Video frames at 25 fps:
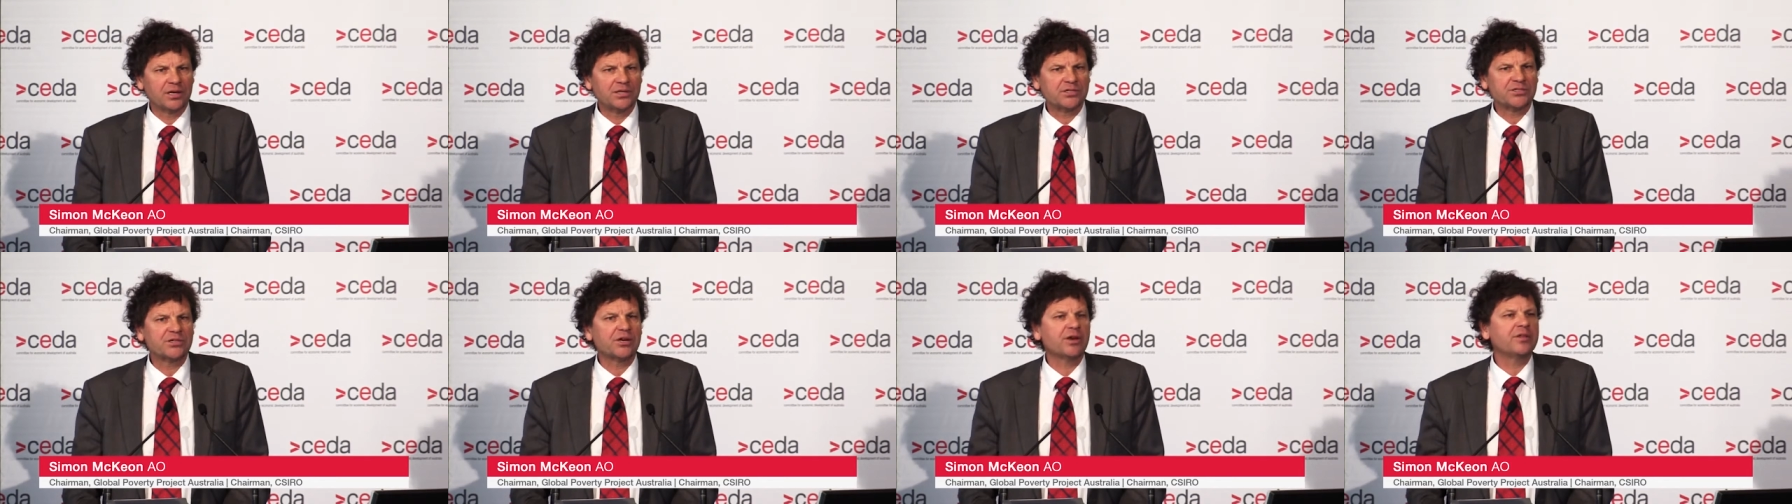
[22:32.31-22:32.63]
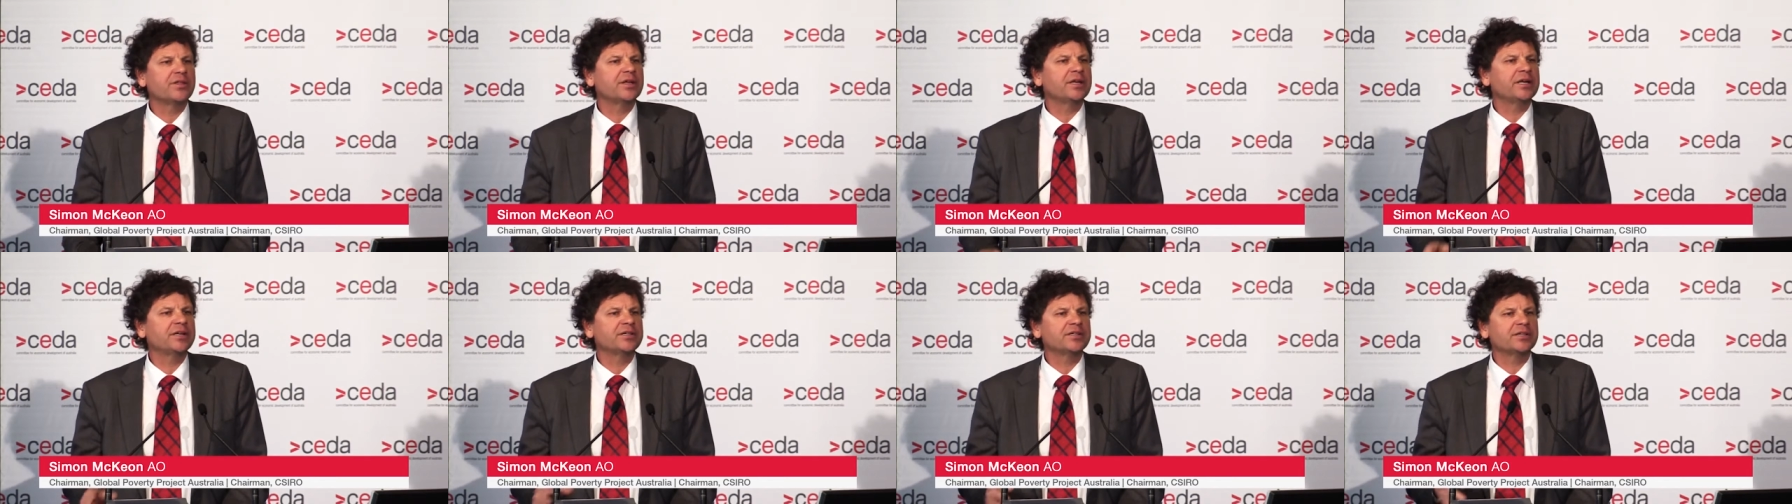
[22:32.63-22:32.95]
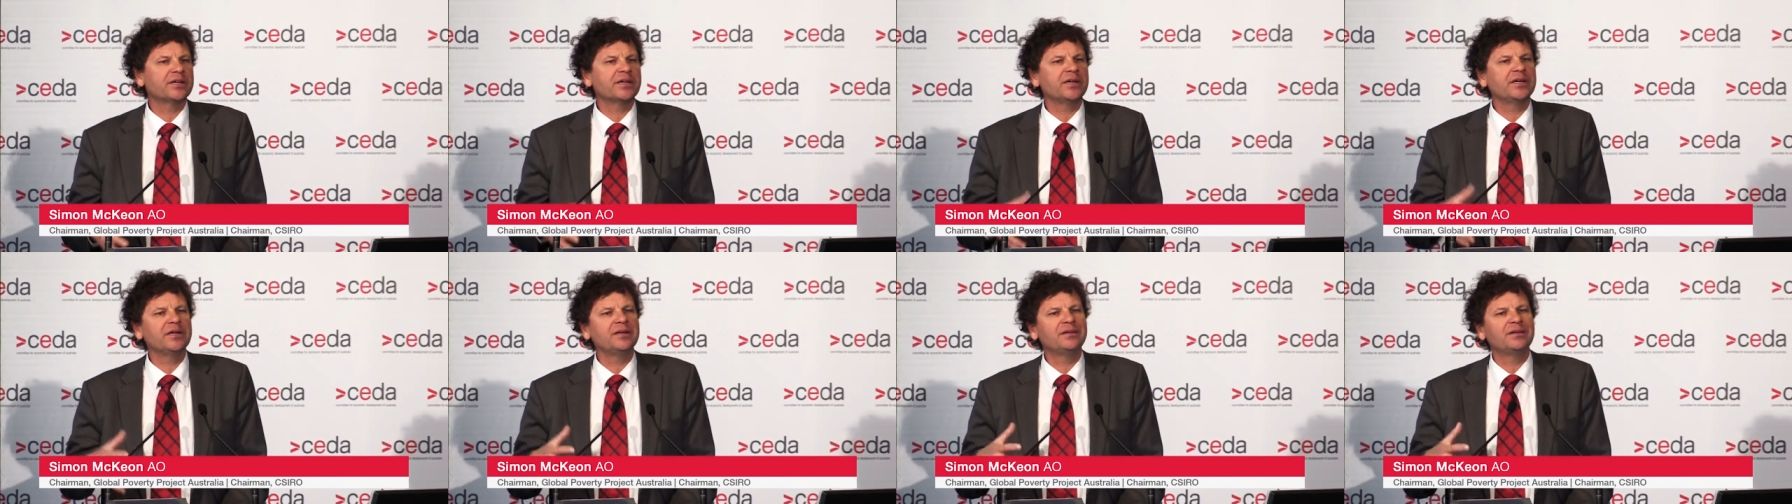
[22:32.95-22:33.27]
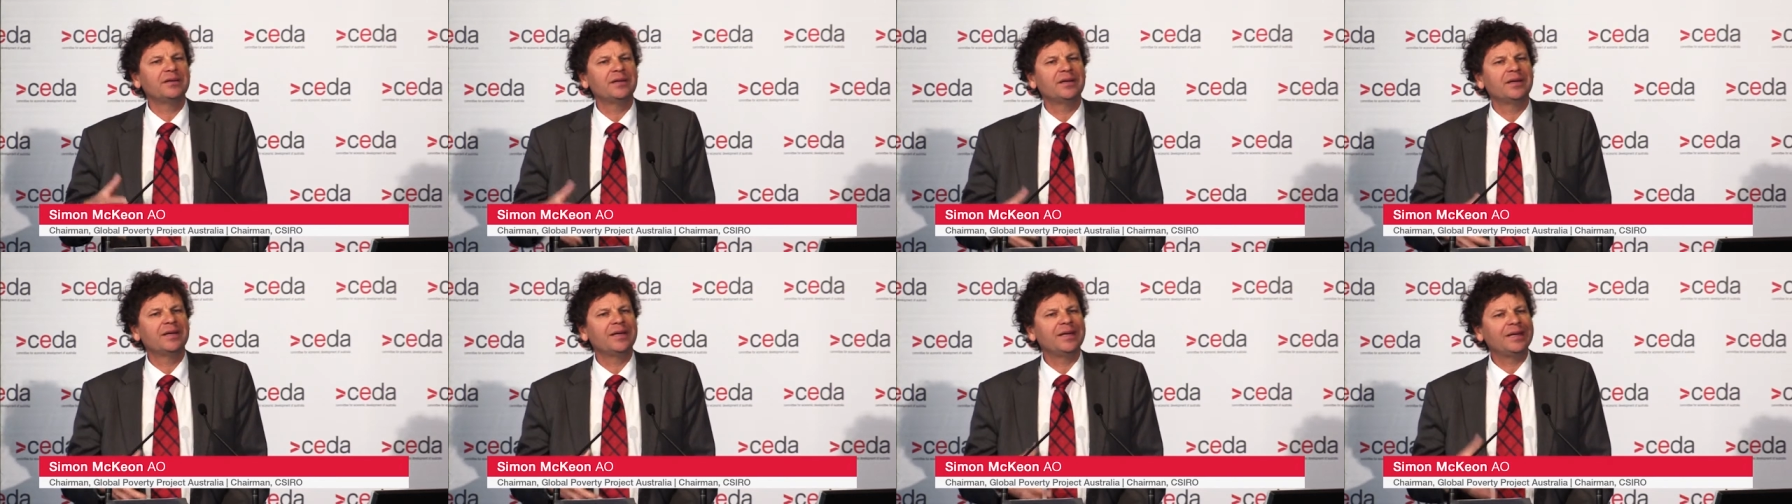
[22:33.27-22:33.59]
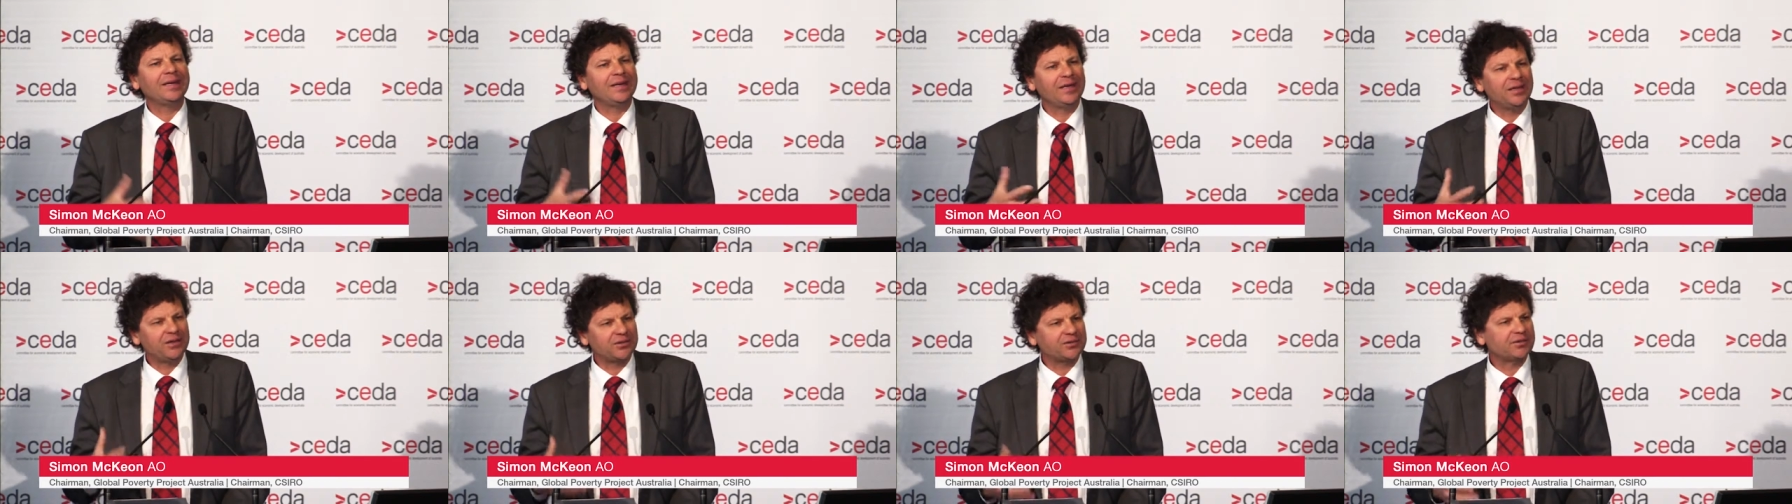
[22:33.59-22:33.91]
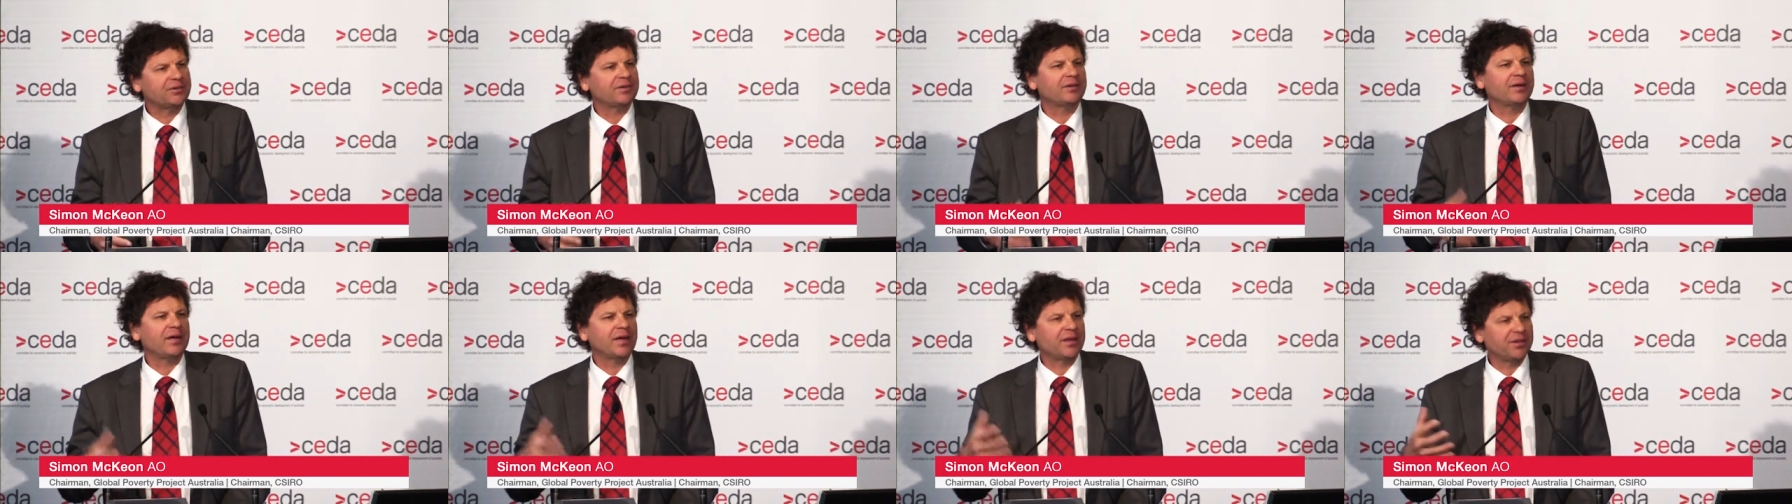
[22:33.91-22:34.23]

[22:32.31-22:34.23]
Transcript: So that indeed it